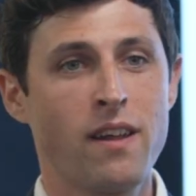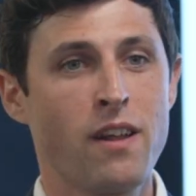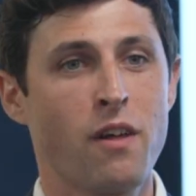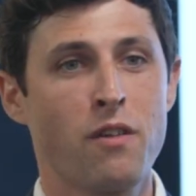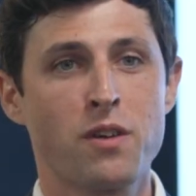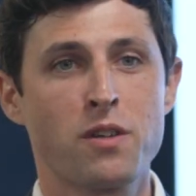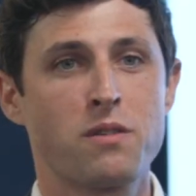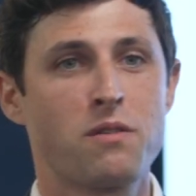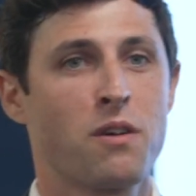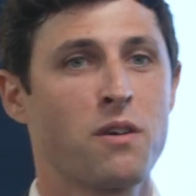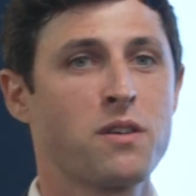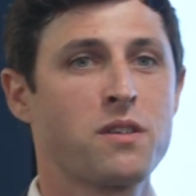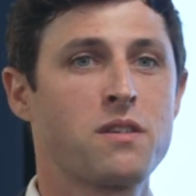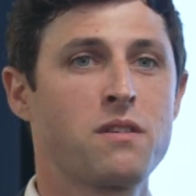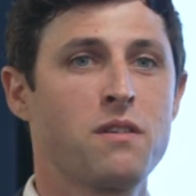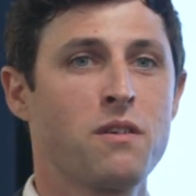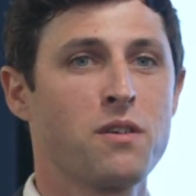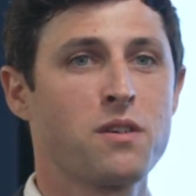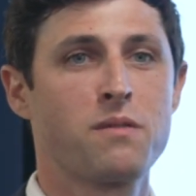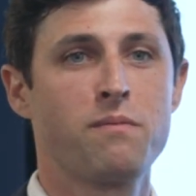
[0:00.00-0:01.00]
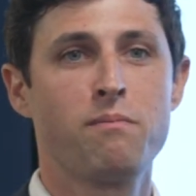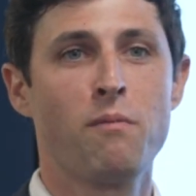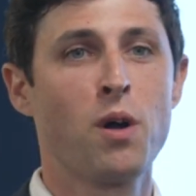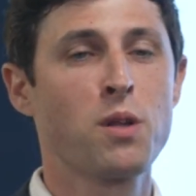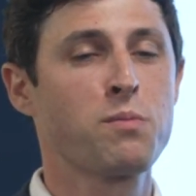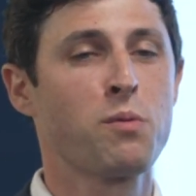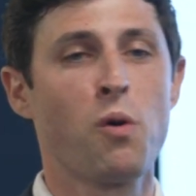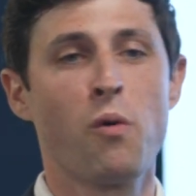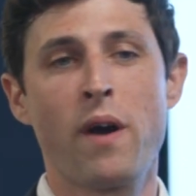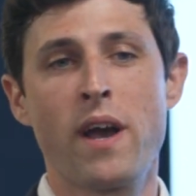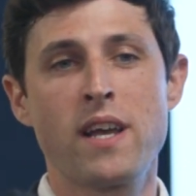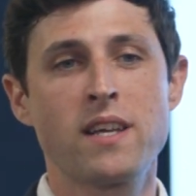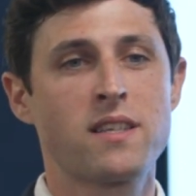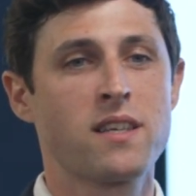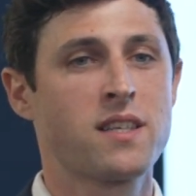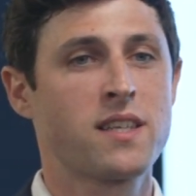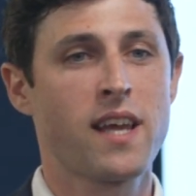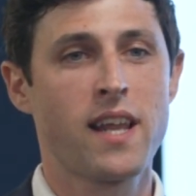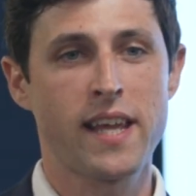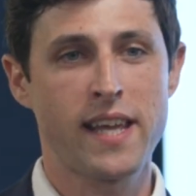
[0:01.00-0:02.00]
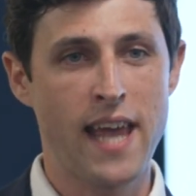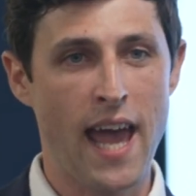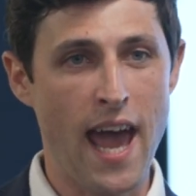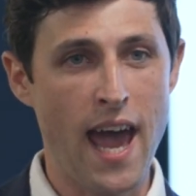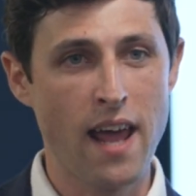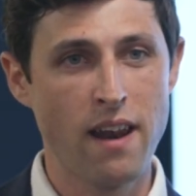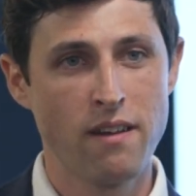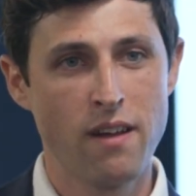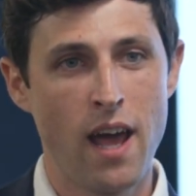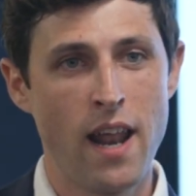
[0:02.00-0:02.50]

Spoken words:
you know, there's multiple ways to skin a cat.